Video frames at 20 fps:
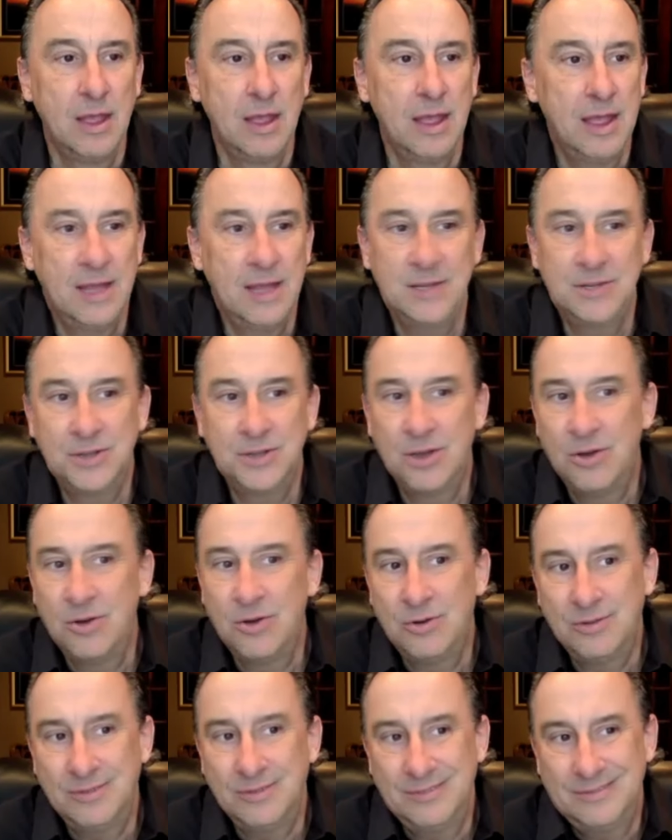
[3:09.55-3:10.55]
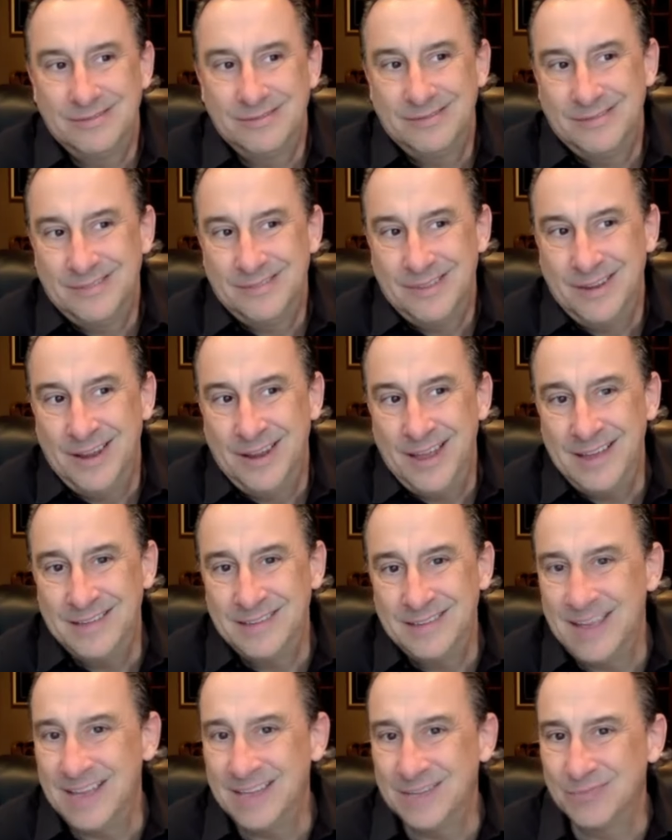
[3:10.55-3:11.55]
And so, unless
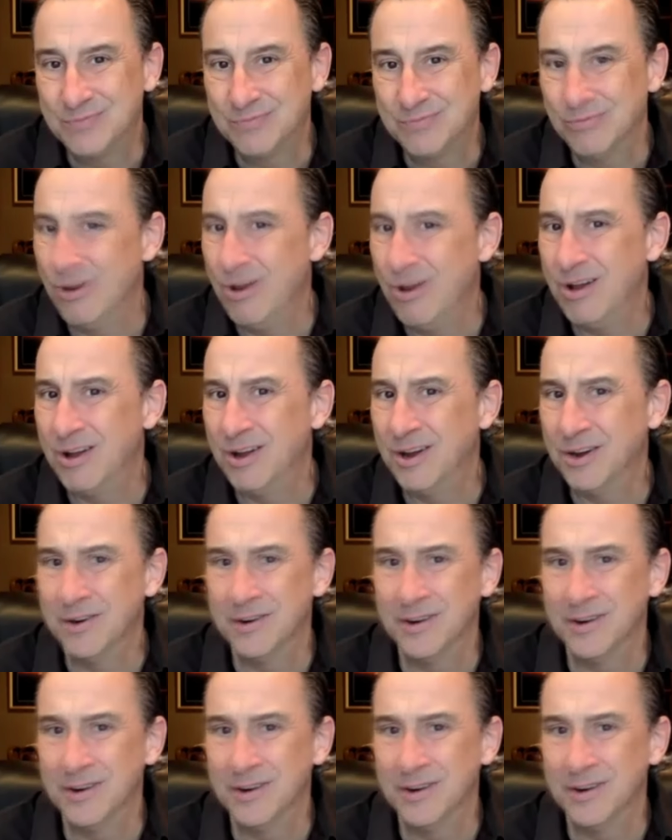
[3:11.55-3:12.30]
that's wrong or